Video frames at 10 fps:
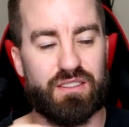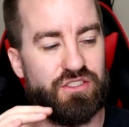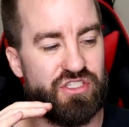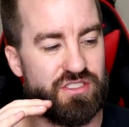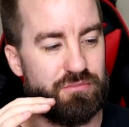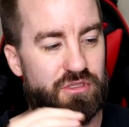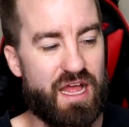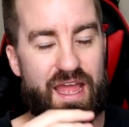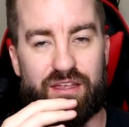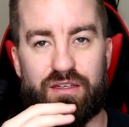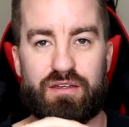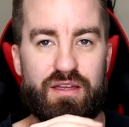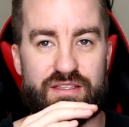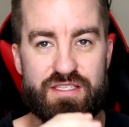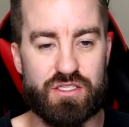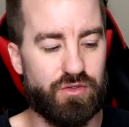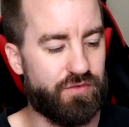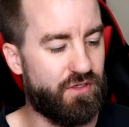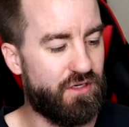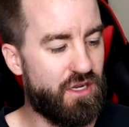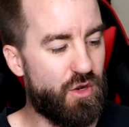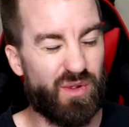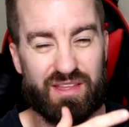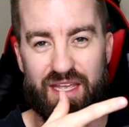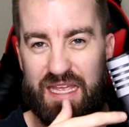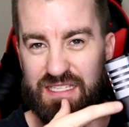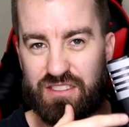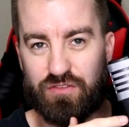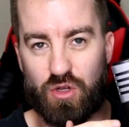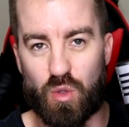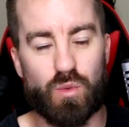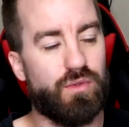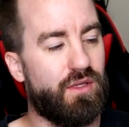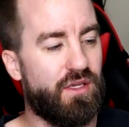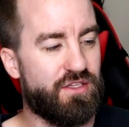just black and silver with the hints of gold.